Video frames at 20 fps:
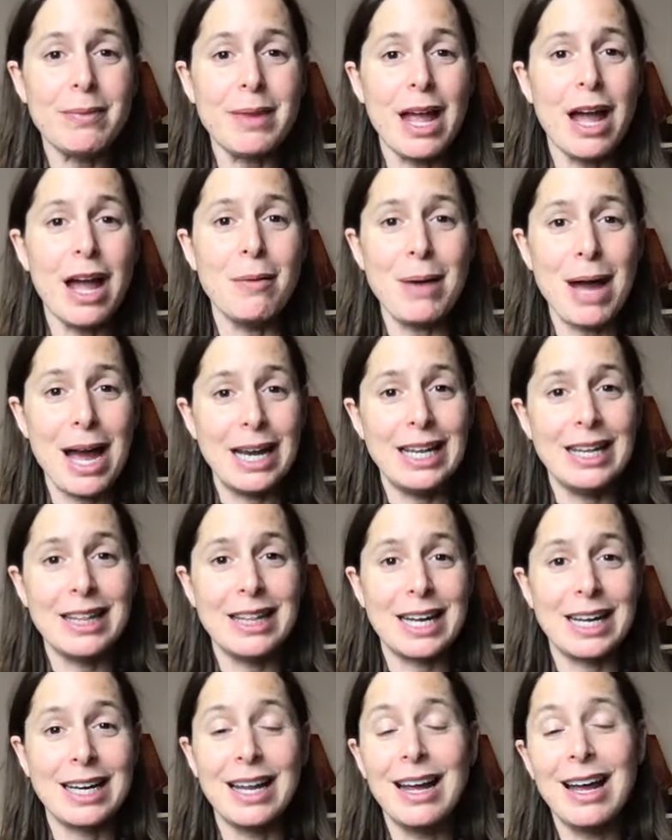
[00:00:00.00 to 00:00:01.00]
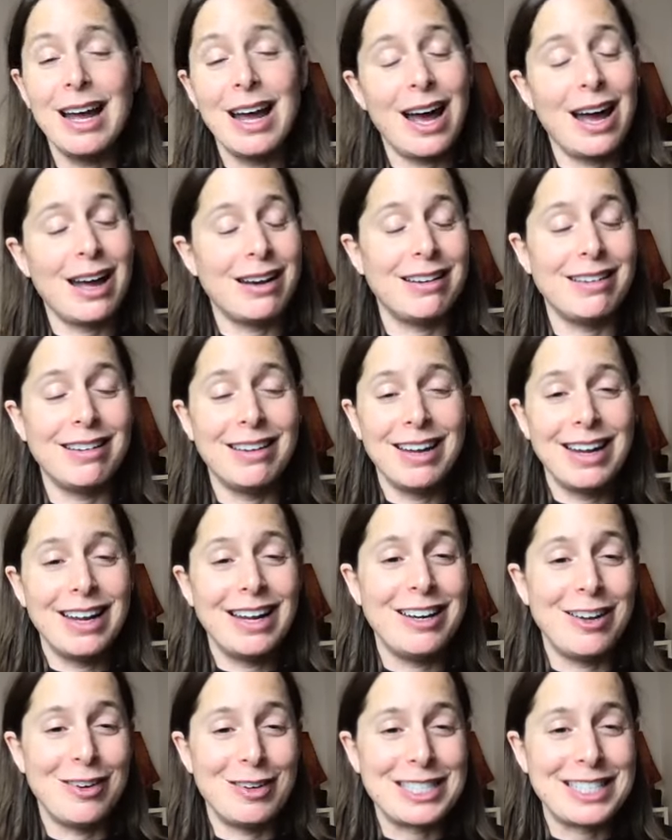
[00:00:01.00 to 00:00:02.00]
anything. And
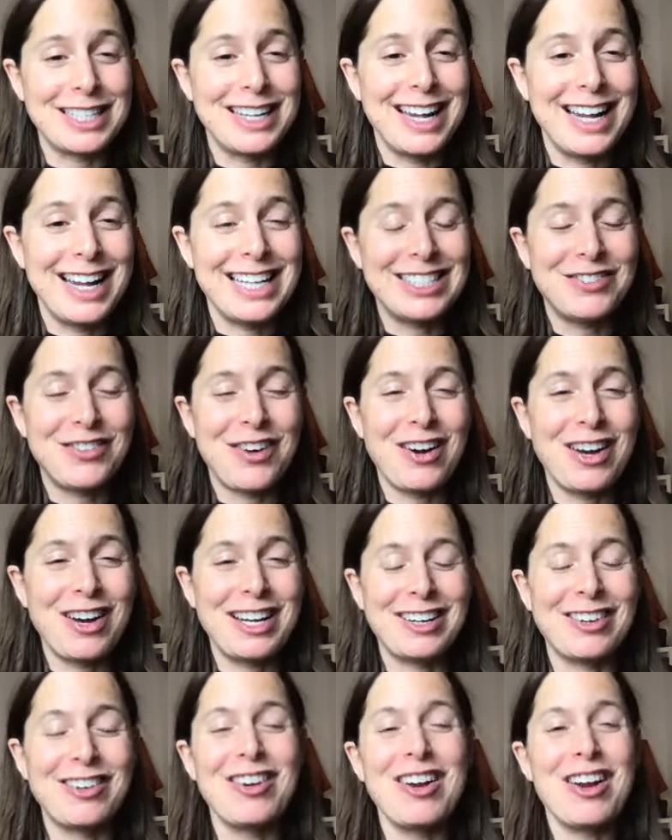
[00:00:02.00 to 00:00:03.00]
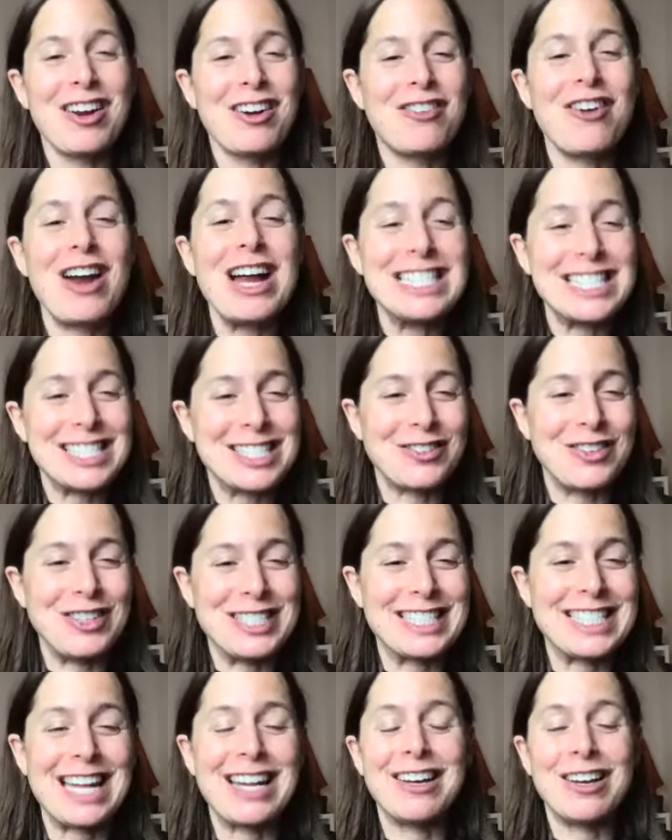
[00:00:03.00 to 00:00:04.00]
it's very kind of gracious of you
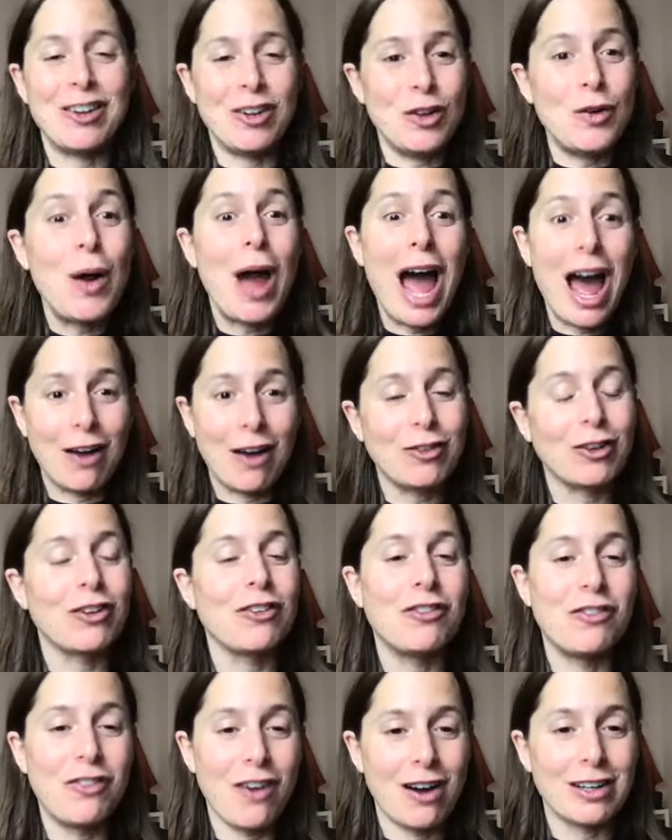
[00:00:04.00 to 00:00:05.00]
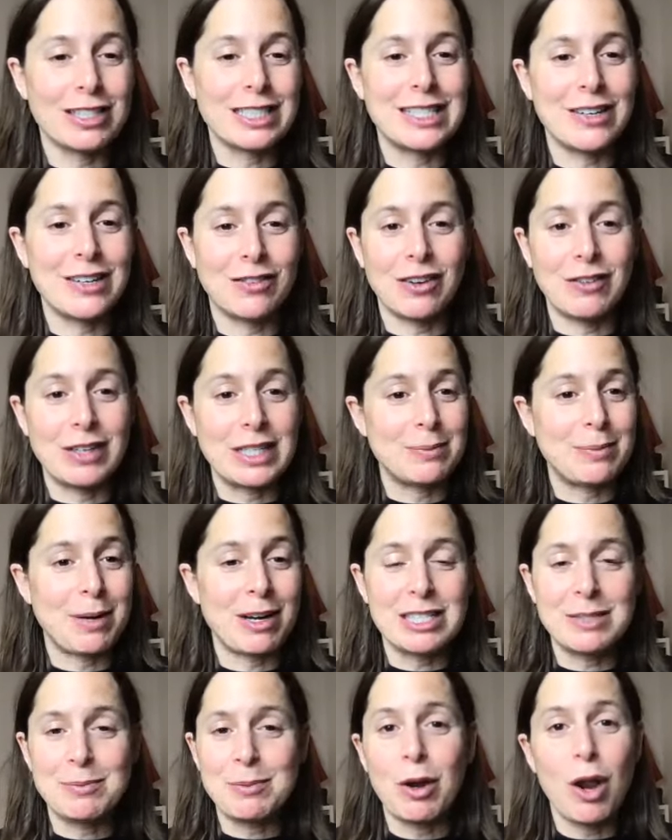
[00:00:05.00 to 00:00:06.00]
to say you have got a vast level of
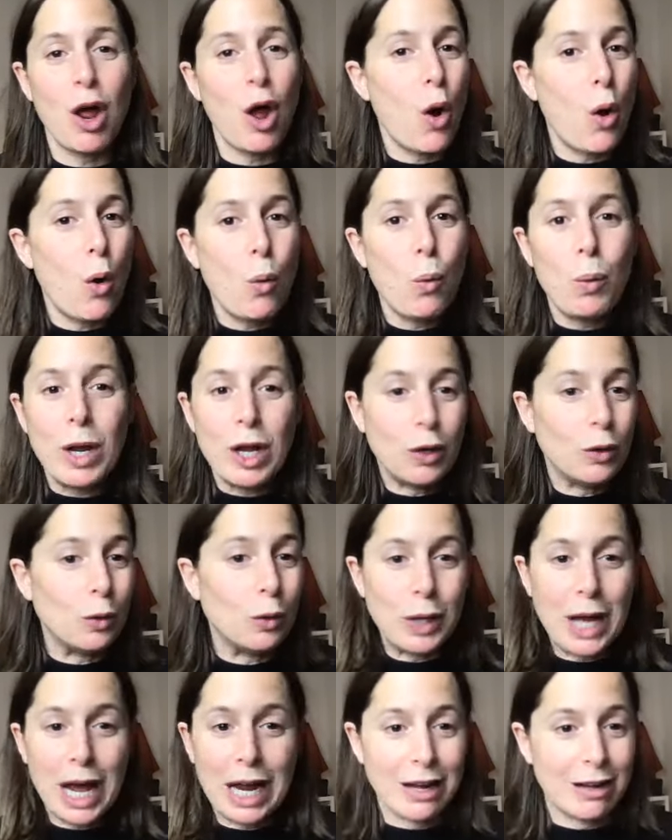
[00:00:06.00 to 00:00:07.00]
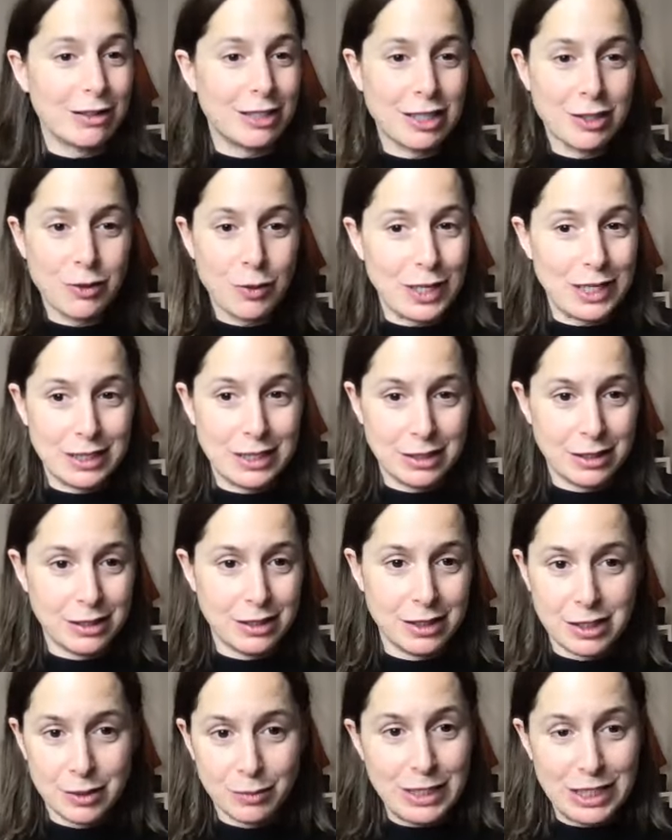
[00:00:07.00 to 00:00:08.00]
experience, but we all get asked
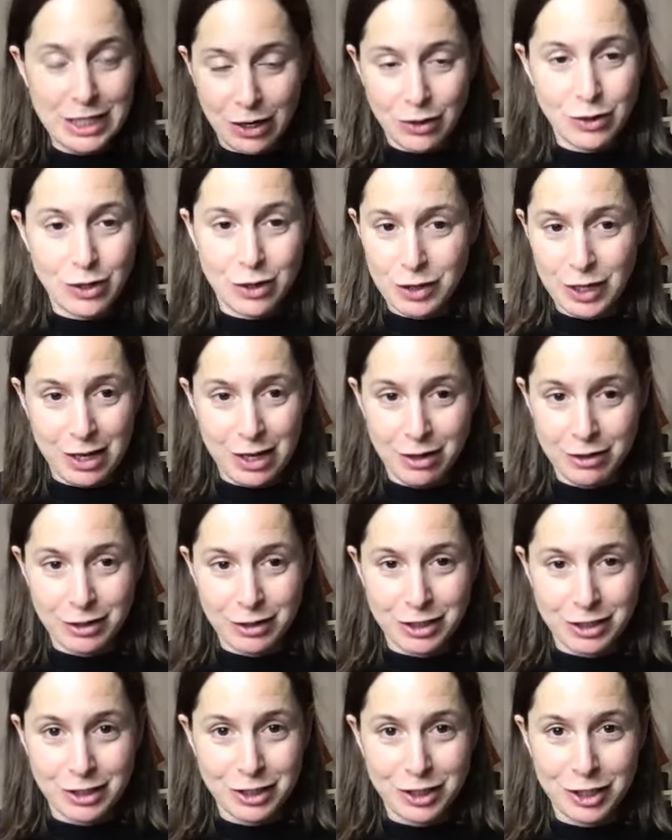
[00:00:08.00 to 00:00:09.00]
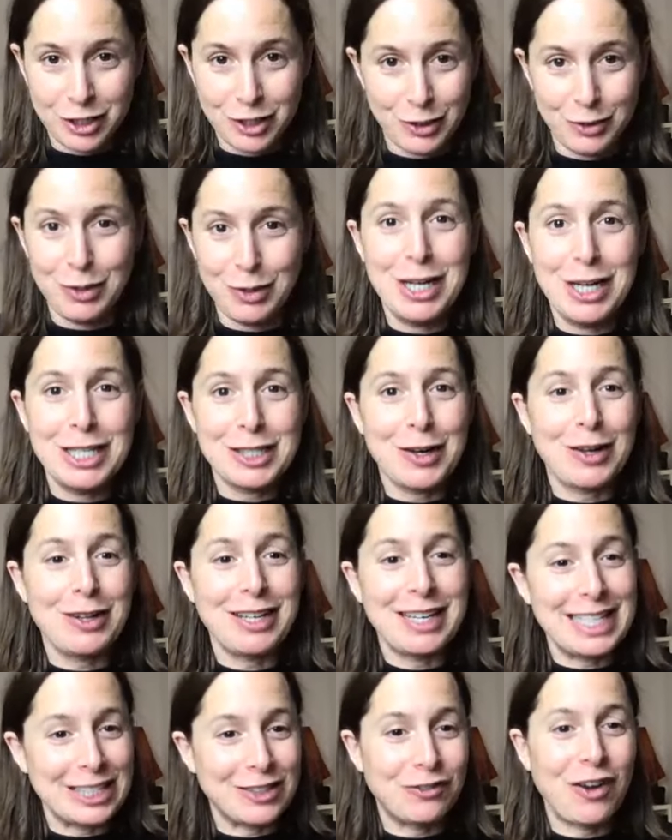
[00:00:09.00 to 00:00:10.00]
questions that we don't know the answers to. So I
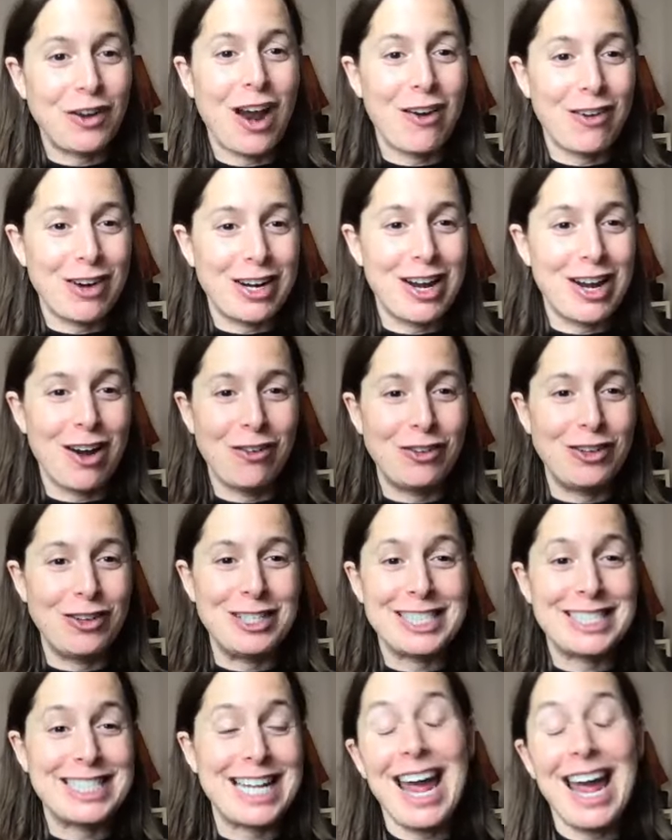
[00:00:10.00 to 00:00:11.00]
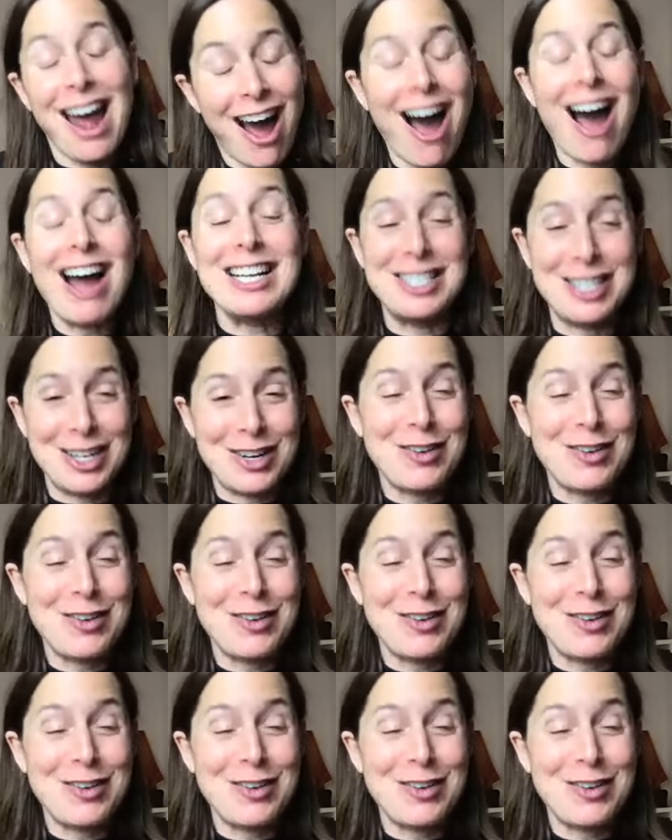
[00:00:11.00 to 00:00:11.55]
think it's fair enough for you to say, I